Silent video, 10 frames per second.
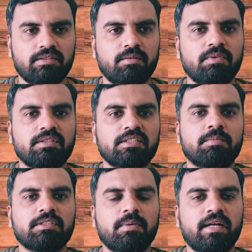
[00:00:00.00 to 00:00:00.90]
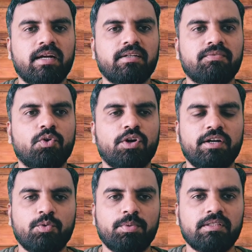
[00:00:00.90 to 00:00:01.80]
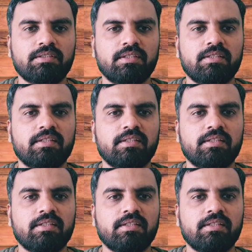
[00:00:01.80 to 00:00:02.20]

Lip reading: some 6 months back at 400 rupees,